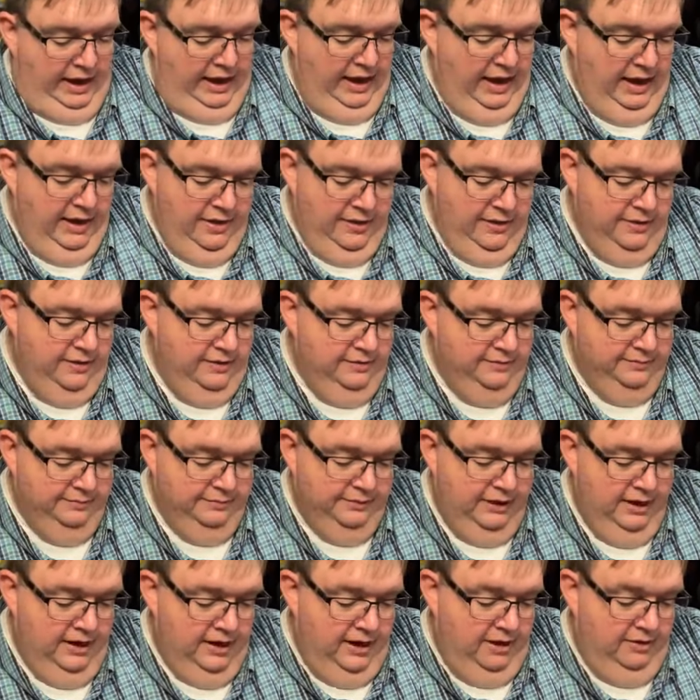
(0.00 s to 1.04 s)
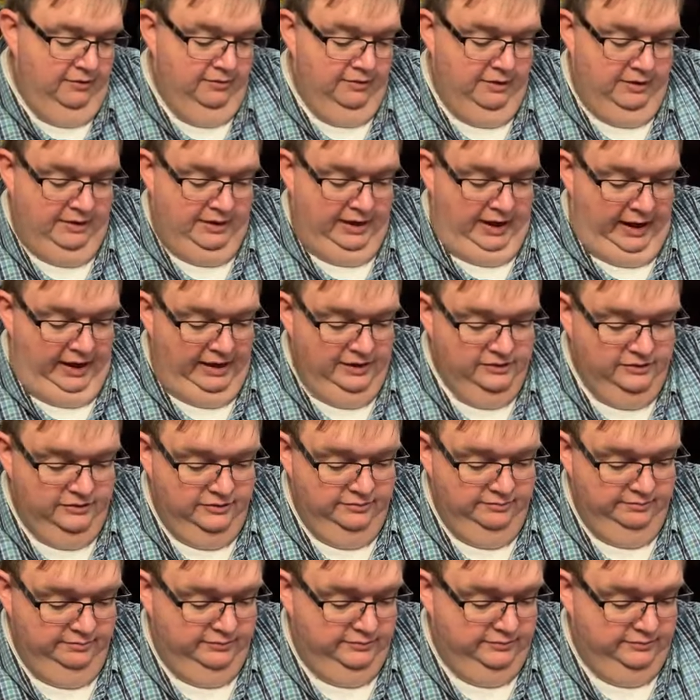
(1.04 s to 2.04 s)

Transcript: I, you know, I